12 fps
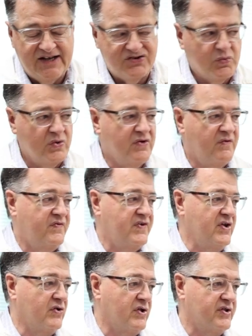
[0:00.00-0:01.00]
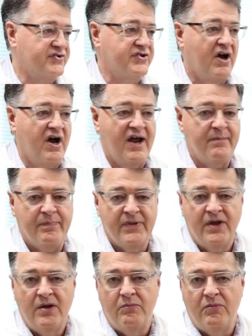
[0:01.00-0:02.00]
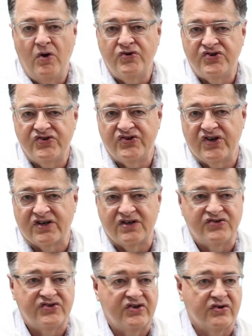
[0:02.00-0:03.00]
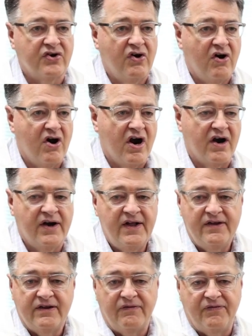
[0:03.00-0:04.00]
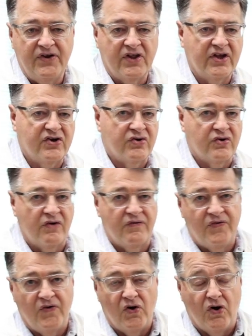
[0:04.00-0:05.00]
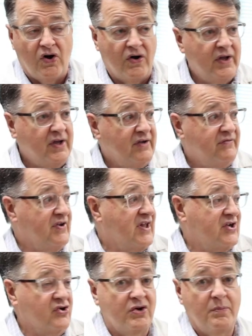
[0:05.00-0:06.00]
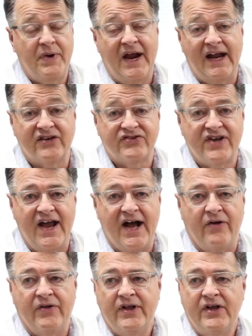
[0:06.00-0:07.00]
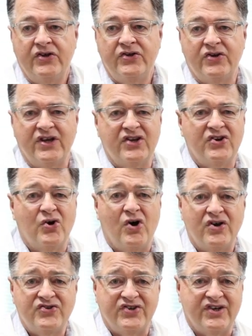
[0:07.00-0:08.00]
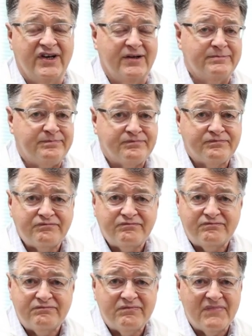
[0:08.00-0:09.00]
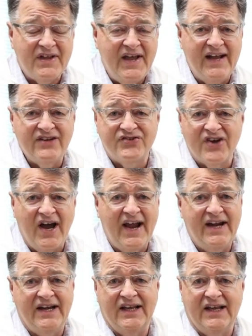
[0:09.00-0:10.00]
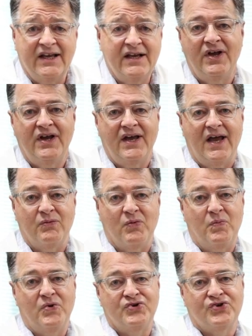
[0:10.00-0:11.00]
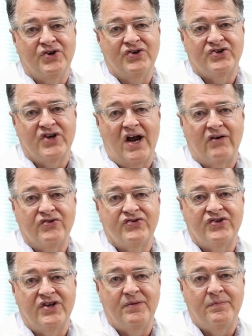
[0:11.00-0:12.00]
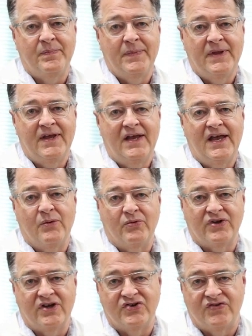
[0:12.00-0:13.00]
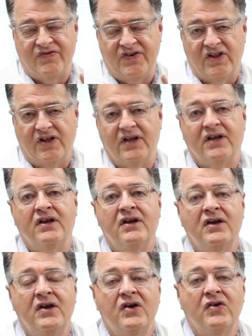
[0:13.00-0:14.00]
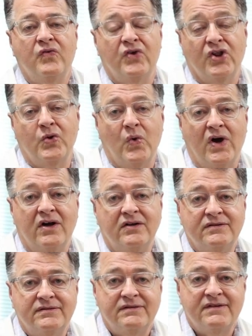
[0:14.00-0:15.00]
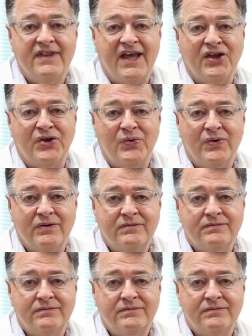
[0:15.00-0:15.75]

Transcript: That's what you feel all the time. Motion sickness in a car. You feel like you're gonna fall. Feel like you're gonna pass out. You get nausea, anxiety, and we put you on gyrostim and we'll get you feeling really well. Thank you.